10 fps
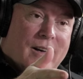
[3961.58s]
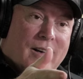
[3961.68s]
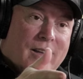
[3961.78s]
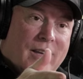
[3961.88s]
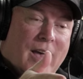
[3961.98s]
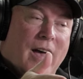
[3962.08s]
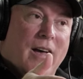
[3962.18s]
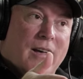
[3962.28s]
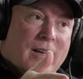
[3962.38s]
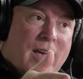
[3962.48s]
yeah. There you
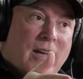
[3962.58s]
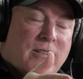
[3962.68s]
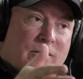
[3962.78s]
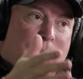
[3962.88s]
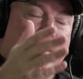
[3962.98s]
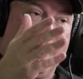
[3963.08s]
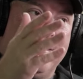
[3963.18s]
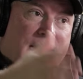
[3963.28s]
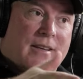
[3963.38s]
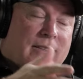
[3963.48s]
go. Yeah, yeah. Just bought the
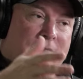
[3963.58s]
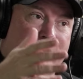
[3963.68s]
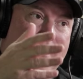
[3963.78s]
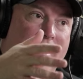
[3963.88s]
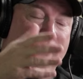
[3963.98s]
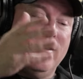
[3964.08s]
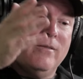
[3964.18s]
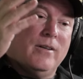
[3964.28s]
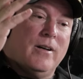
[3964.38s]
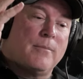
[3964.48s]
tickets to fly to Nova. Nice.